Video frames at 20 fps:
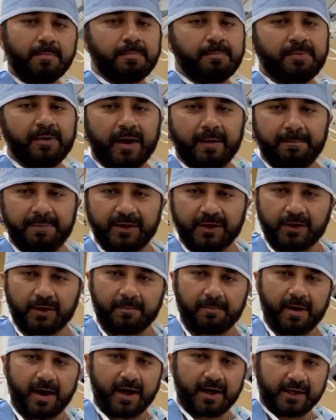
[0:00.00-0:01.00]
prepping your
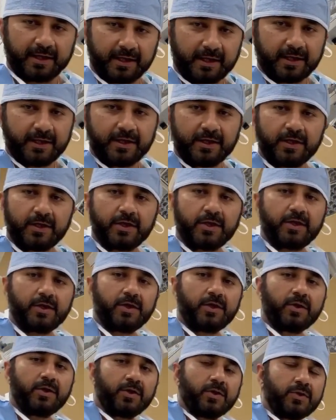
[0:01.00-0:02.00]
body.
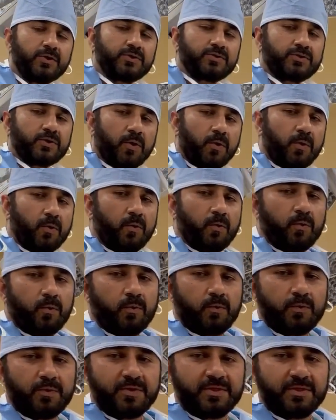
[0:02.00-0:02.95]
So